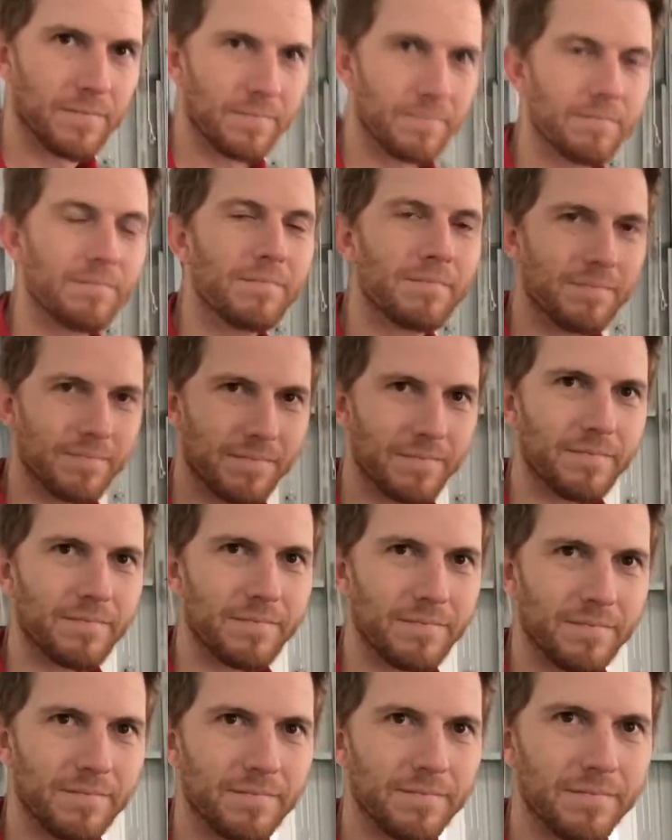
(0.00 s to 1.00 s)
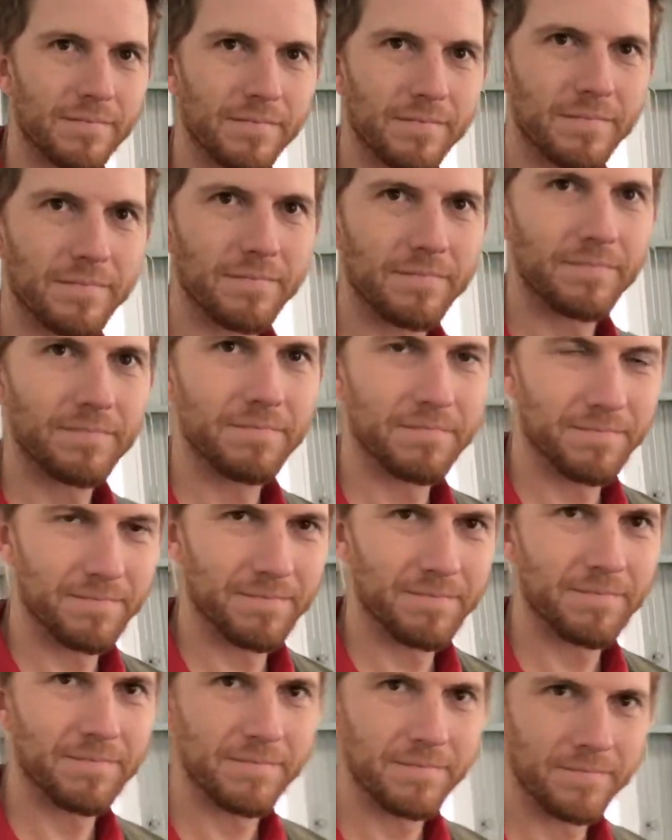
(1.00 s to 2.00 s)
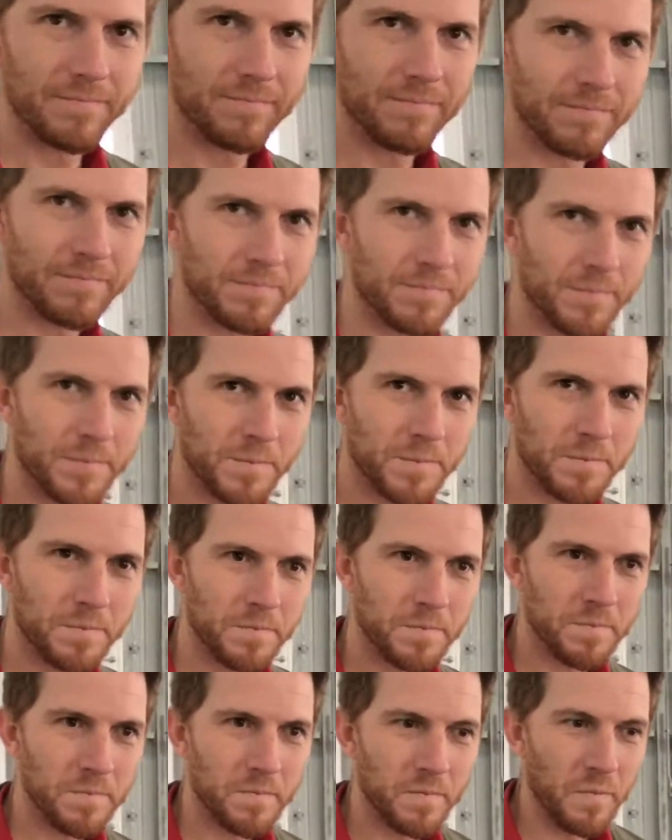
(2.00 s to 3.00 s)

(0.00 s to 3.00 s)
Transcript: you'll collect the eggs, and then what do you do with the fish?